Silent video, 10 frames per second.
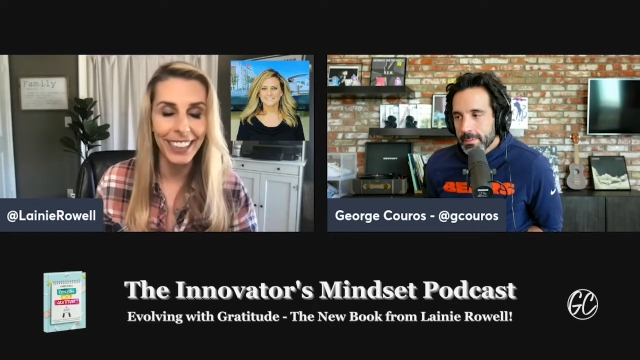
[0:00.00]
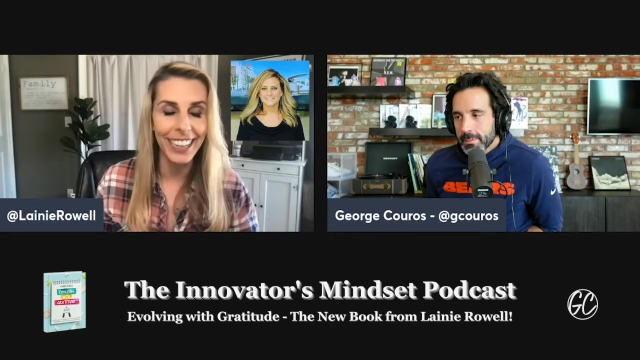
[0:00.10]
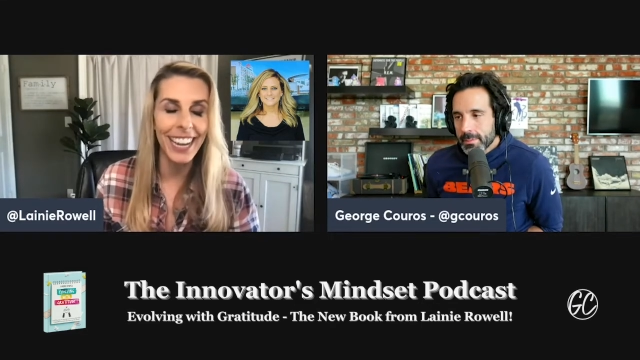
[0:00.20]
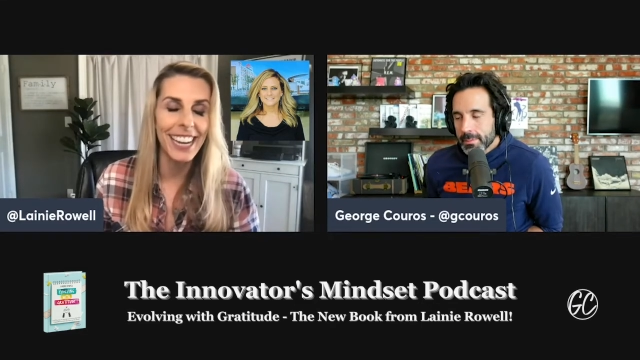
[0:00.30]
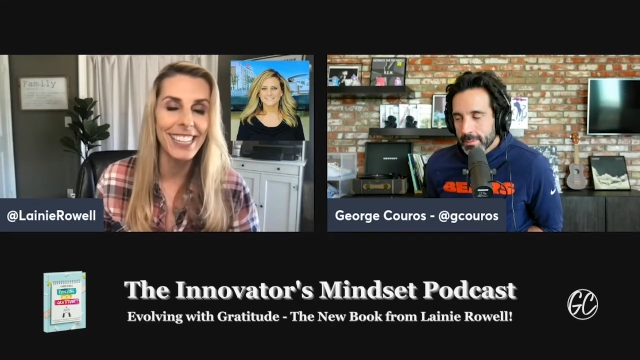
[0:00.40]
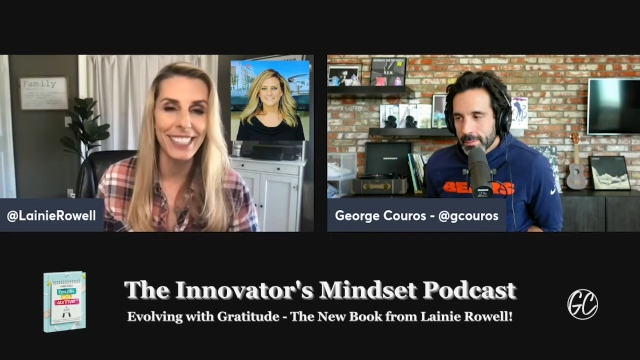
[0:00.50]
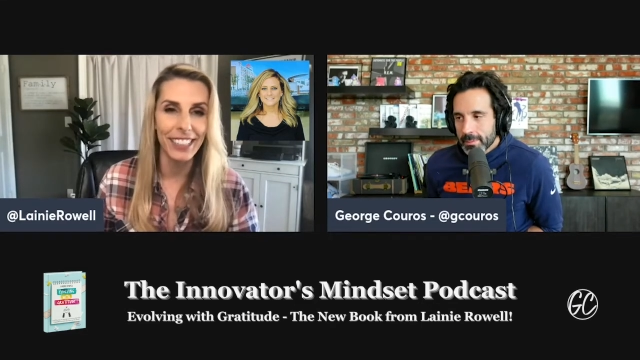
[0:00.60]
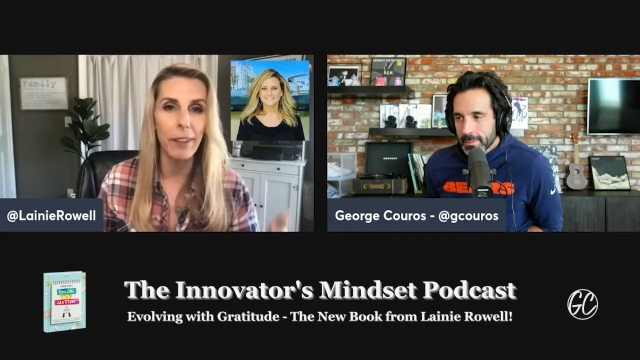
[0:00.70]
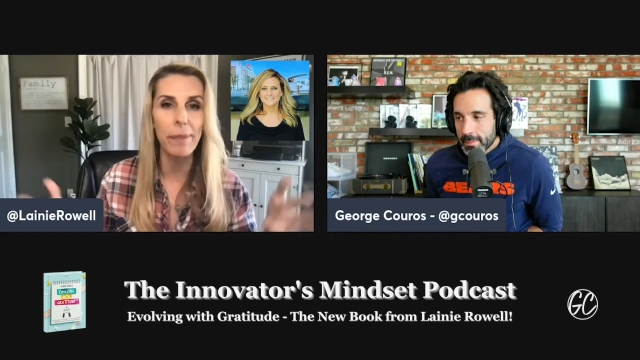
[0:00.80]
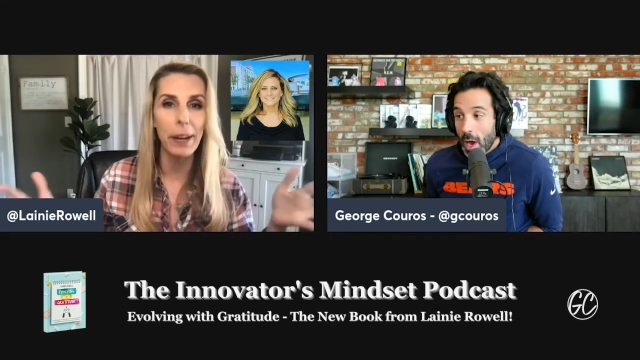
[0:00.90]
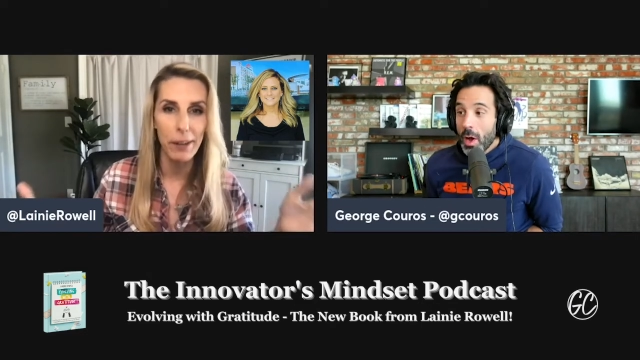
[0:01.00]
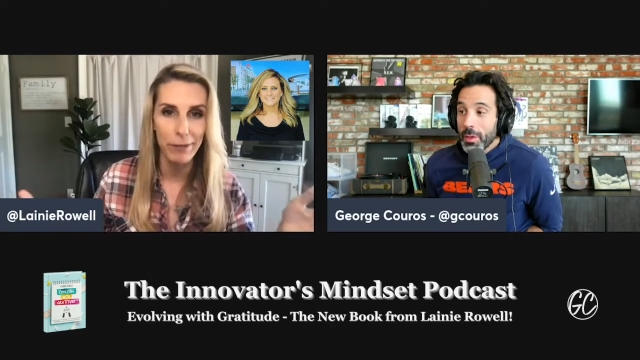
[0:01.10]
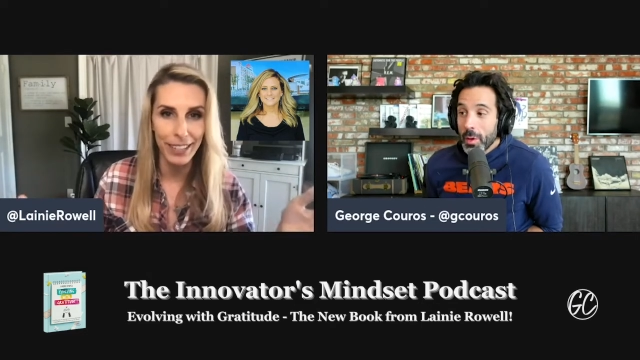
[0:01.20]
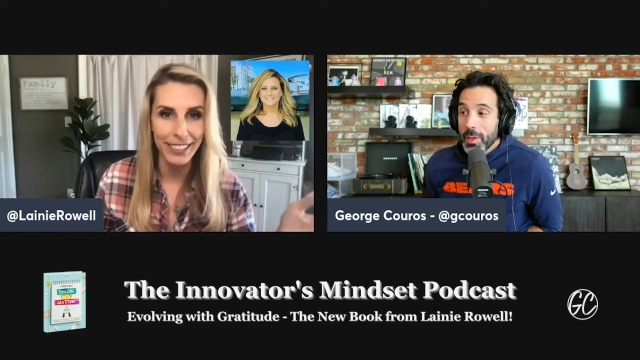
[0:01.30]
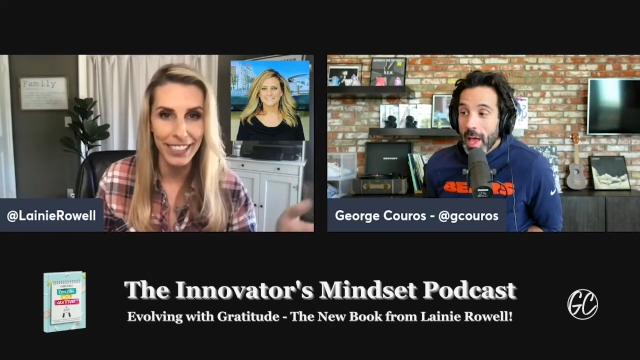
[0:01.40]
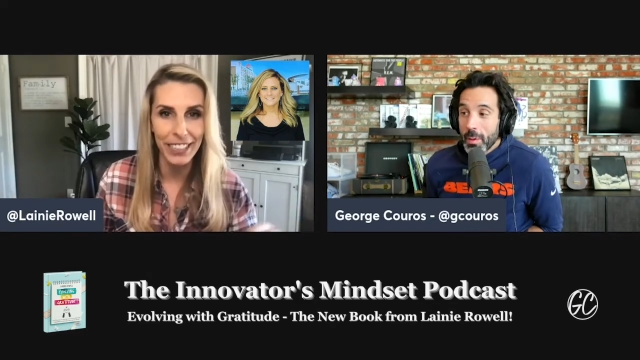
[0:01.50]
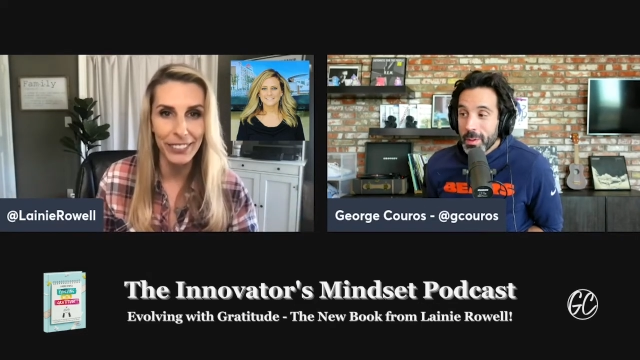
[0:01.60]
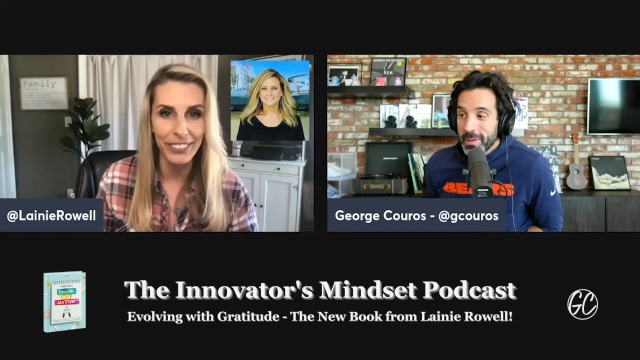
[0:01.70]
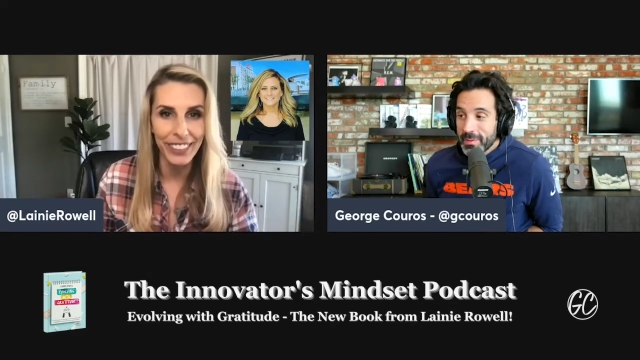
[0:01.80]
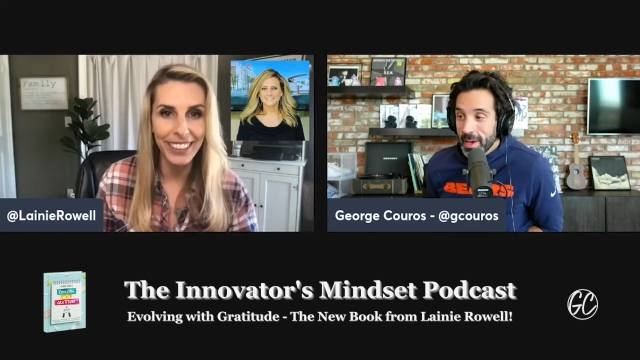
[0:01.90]
Speaker 1: Like it's mm-hmm.
Speaker 2: Although that would
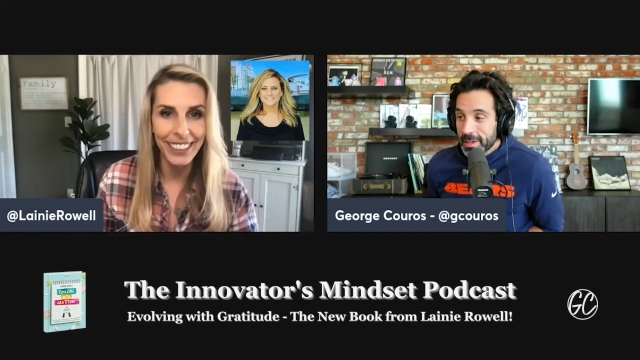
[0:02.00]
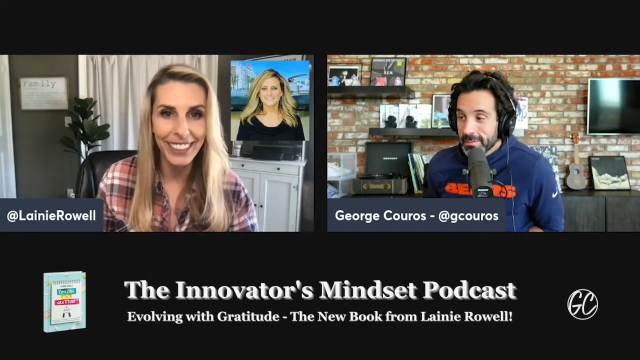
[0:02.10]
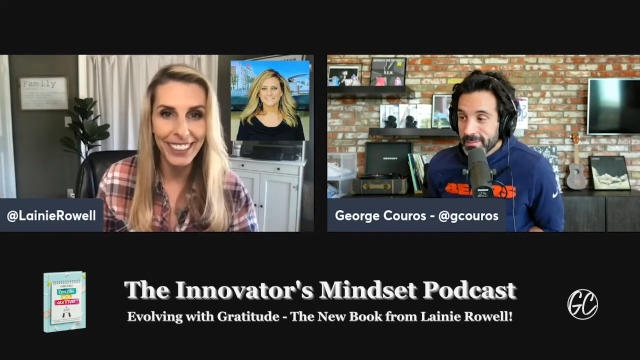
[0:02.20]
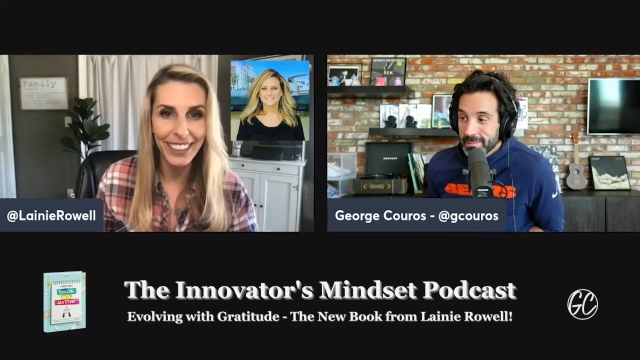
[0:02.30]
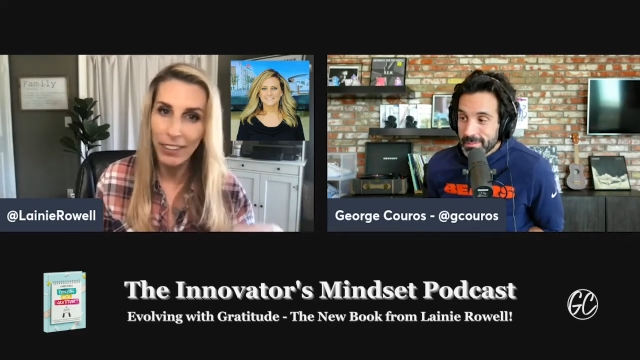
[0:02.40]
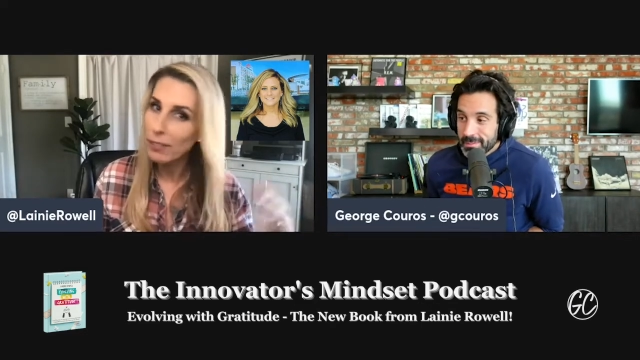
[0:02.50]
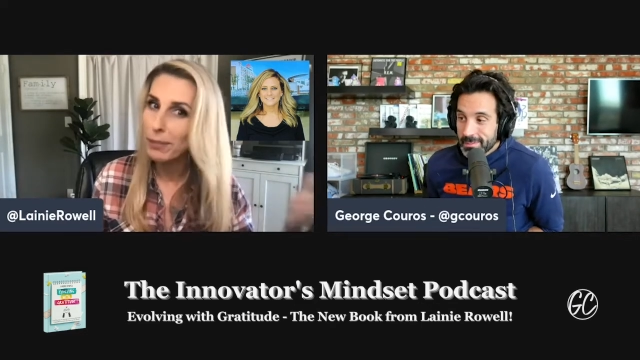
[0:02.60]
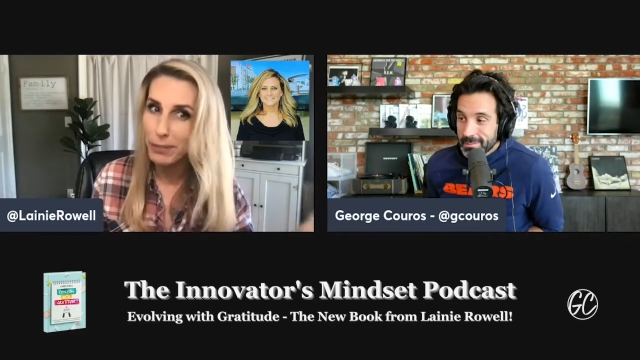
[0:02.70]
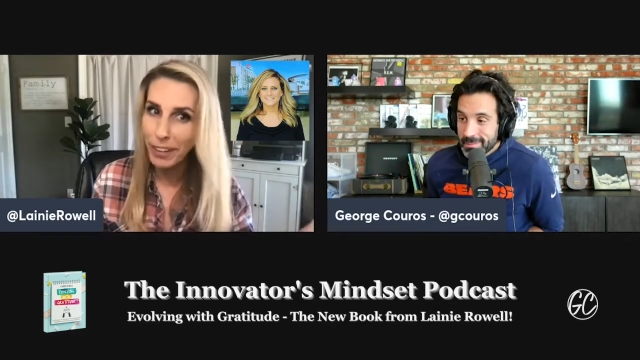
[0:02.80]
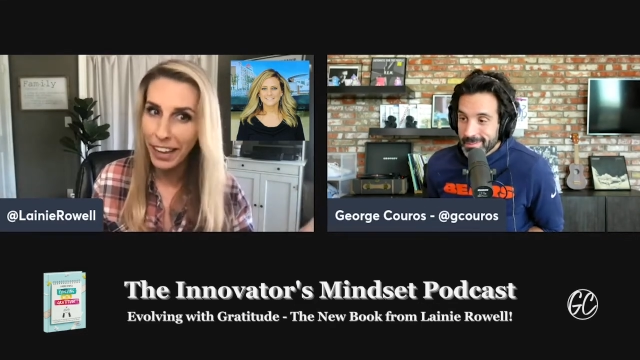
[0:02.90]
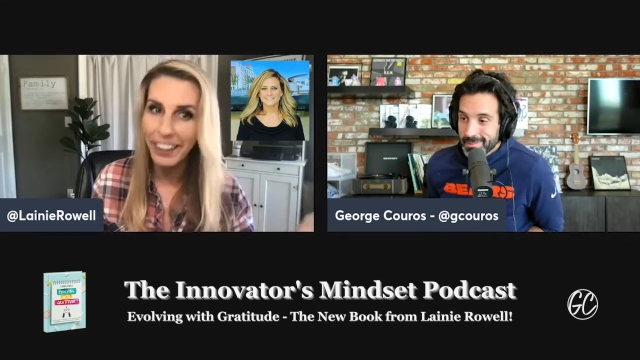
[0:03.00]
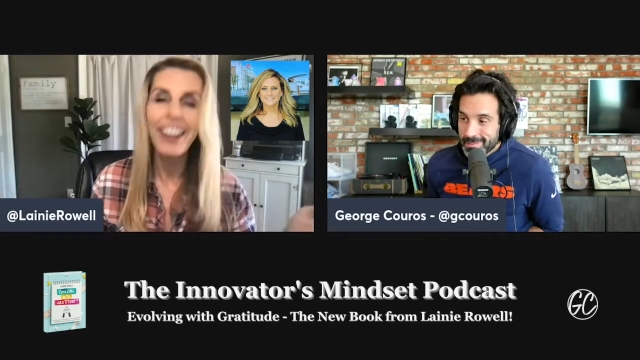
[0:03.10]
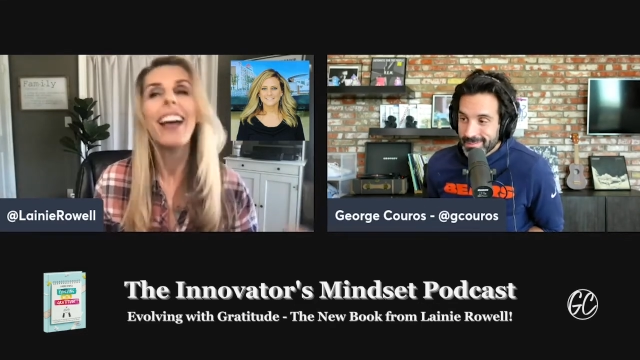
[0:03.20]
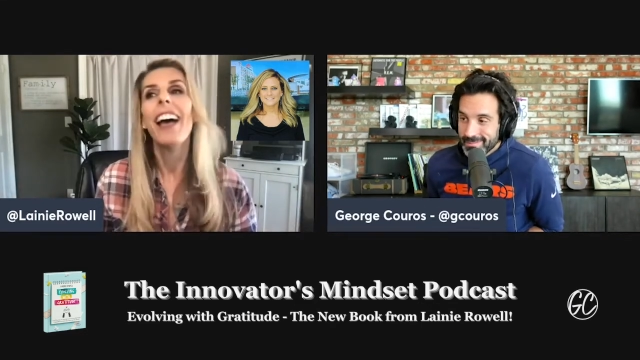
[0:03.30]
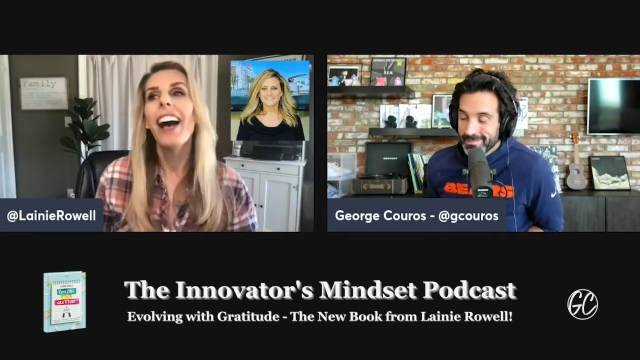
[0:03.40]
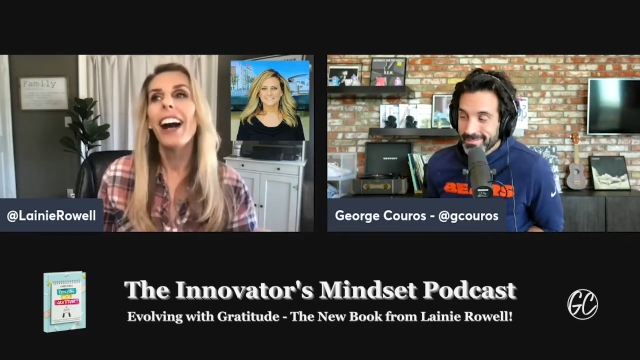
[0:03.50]
be fun.
Speaker 1: That would be fun. Mm-hmm.